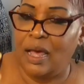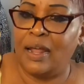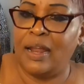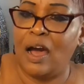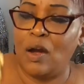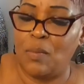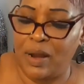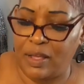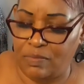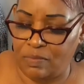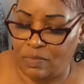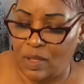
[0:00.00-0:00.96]
And I
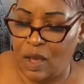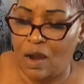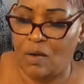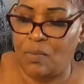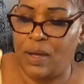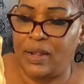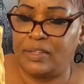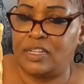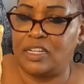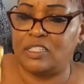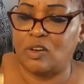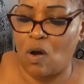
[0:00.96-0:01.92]
already
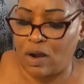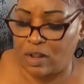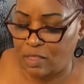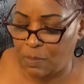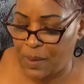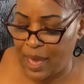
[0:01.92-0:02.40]
discarded the